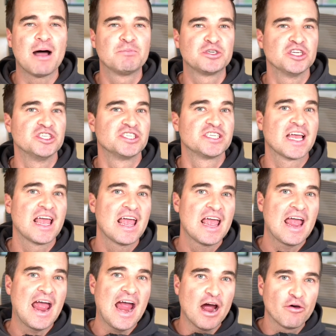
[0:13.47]
options
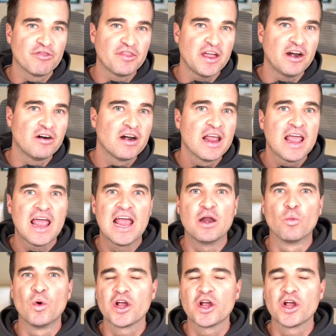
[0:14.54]
out there,